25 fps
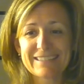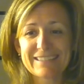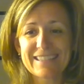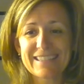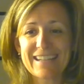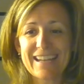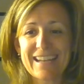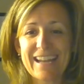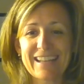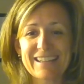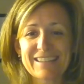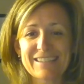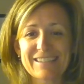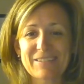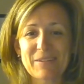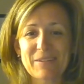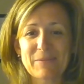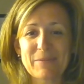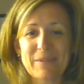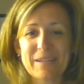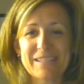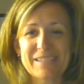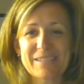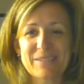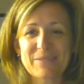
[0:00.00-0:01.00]
Did I answer
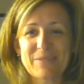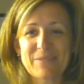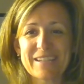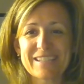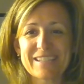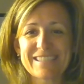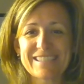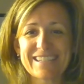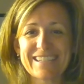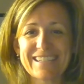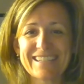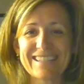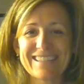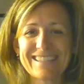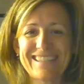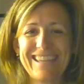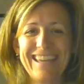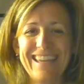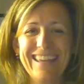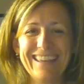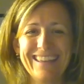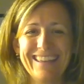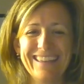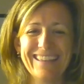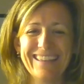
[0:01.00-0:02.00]
everybody's
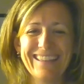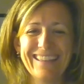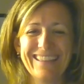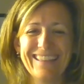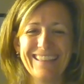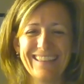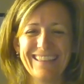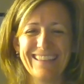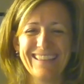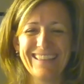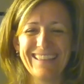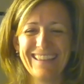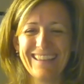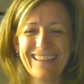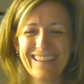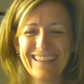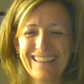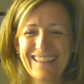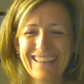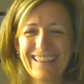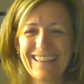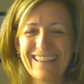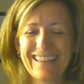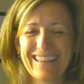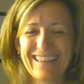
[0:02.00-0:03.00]
questions?
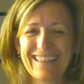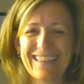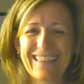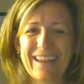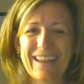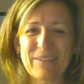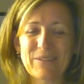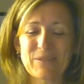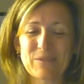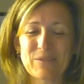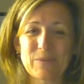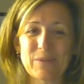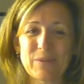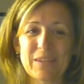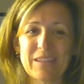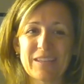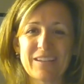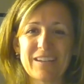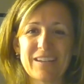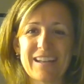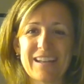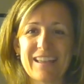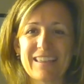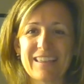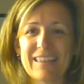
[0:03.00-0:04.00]
That was
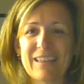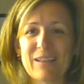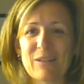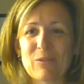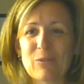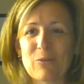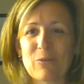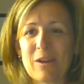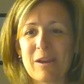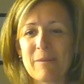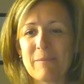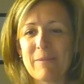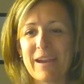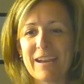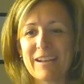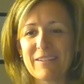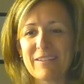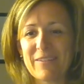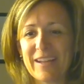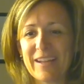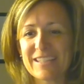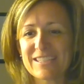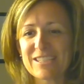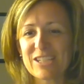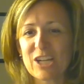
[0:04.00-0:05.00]
really good. I think Lori might
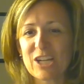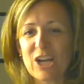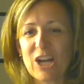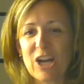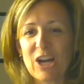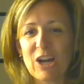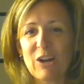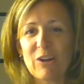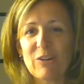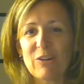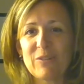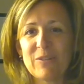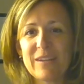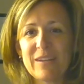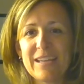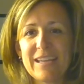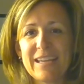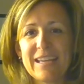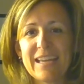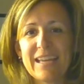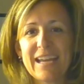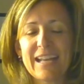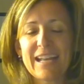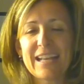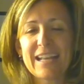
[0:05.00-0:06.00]
have had to go.
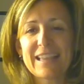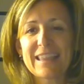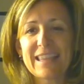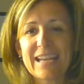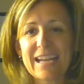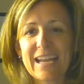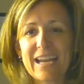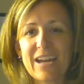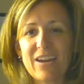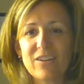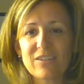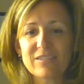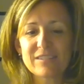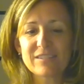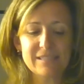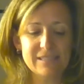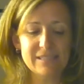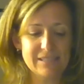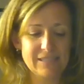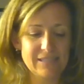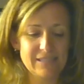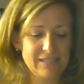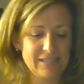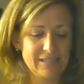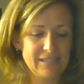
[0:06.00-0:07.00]
Anything
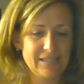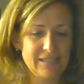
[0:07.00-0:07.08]
else?